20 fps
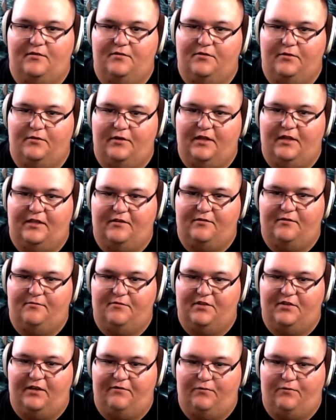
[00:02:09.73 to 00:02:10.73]
So that's
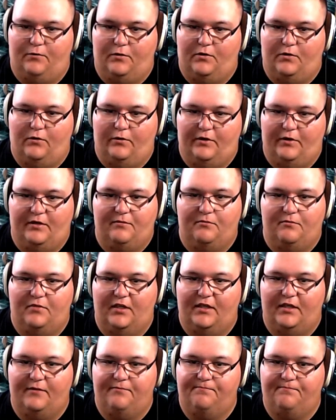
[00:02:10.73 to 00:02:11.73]
set for recording,
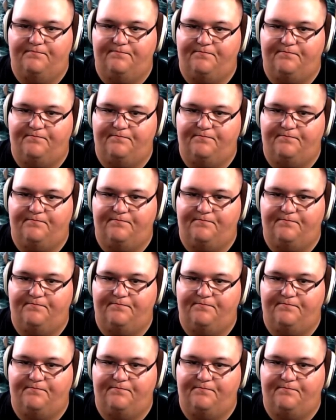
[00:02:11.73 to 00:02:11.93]
but